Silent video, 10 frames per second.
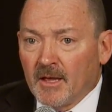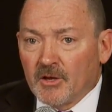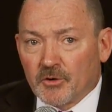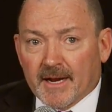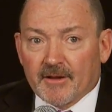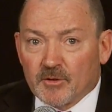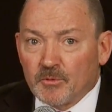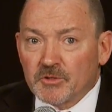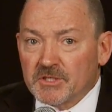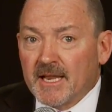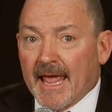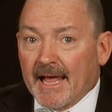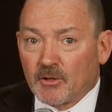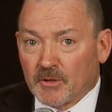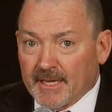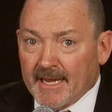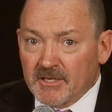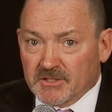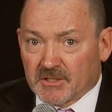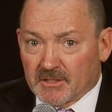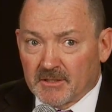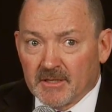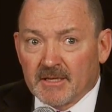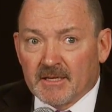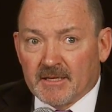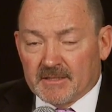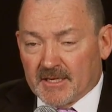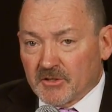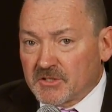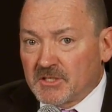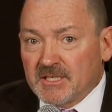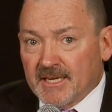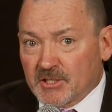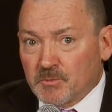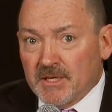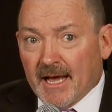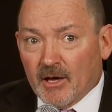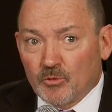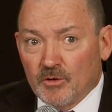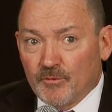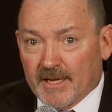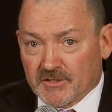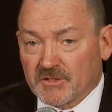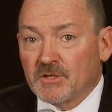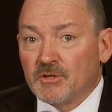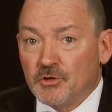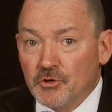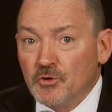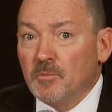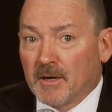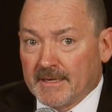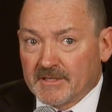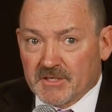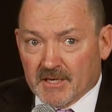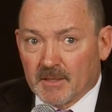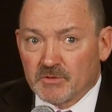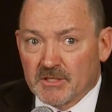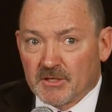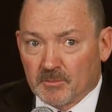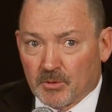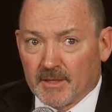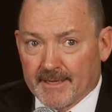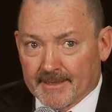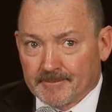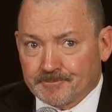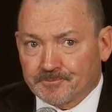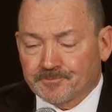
Your contribution allocation tells the TSP how to invest new money as it comes into the plan.